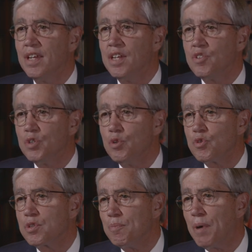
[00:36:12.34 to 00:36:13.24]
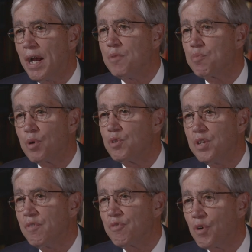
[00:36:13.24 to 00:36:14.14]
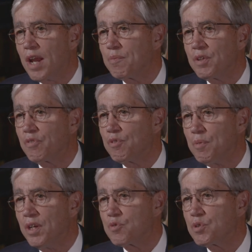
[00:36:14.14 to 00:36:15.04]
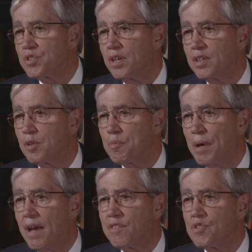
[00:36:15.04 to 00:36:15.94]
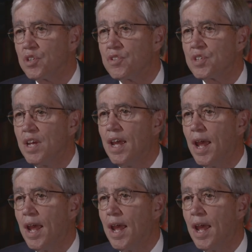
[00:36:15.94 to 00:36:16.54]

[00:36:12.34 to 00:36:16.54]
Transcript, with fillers: is used to bind protein fragments from intracellular pathogens